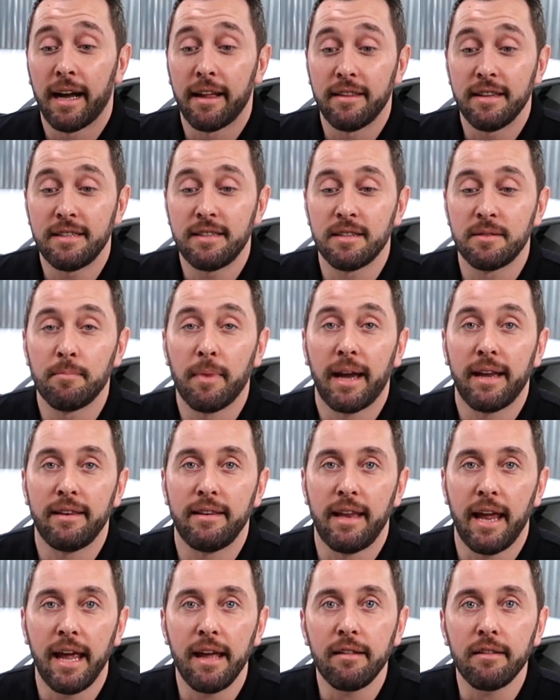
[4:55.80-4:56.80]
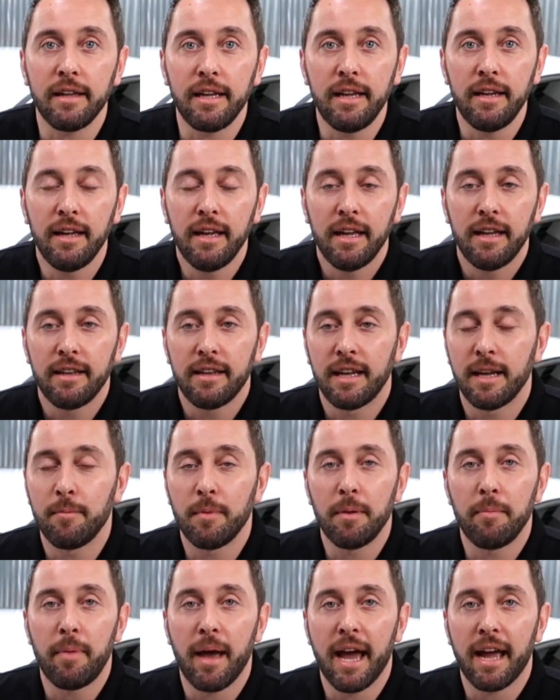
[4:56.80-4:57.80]
This is my daily to get
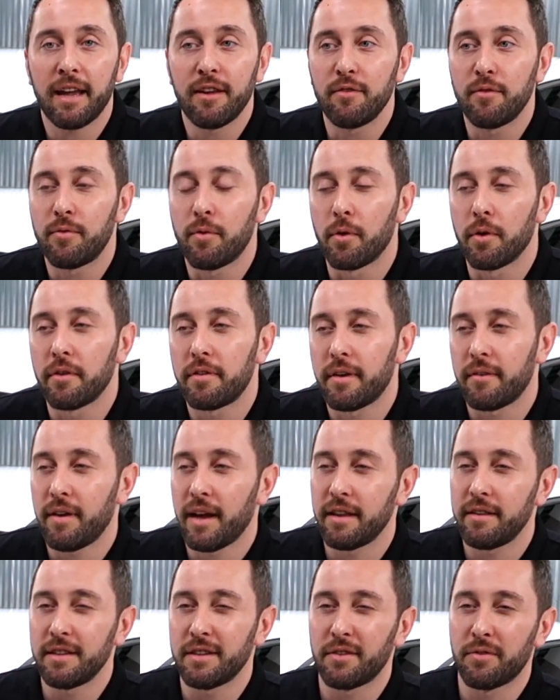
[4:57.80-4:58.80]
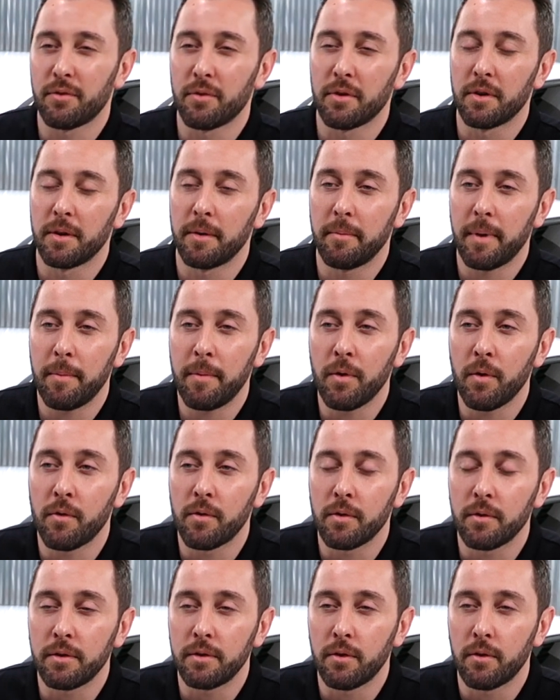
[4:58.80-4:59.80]
me back and forth. I've had this for maybe a
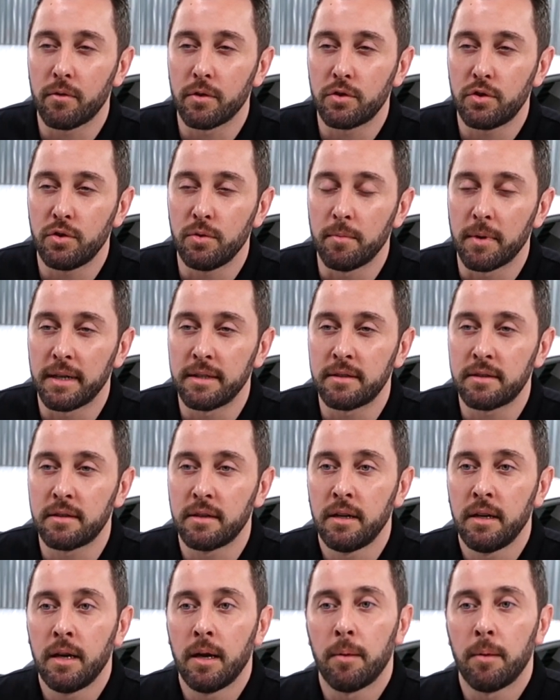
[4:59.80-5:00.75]
little over 2 months.